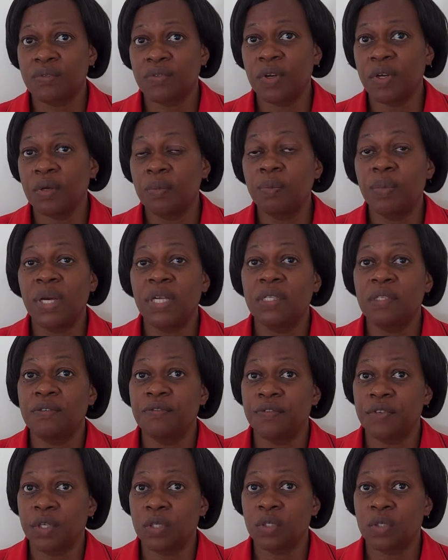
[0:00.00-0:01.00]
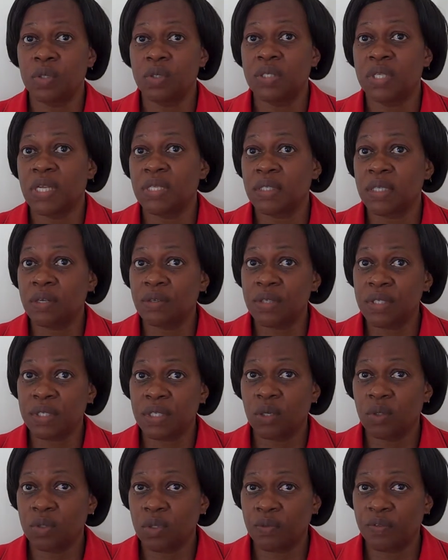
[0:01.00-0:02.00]
very bad infections, as a
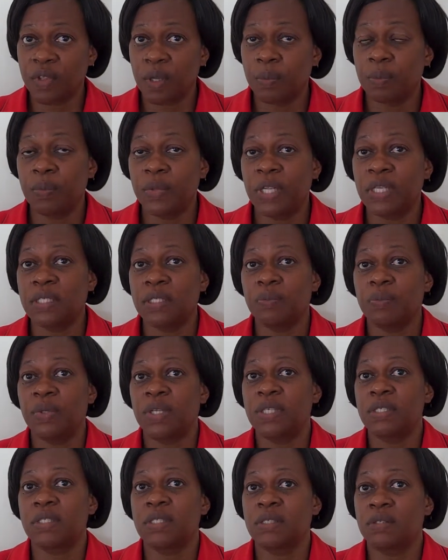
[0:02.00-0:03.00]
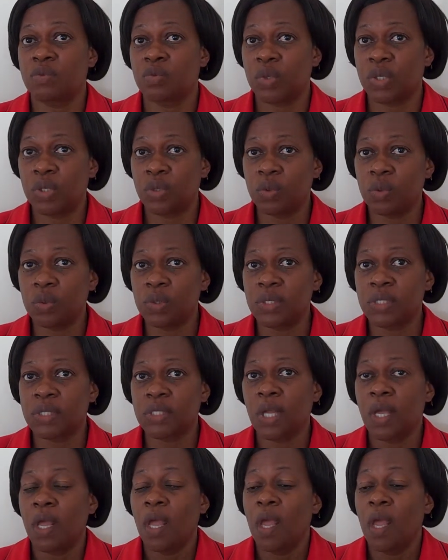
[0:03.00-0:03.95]
result of the dirty places we use.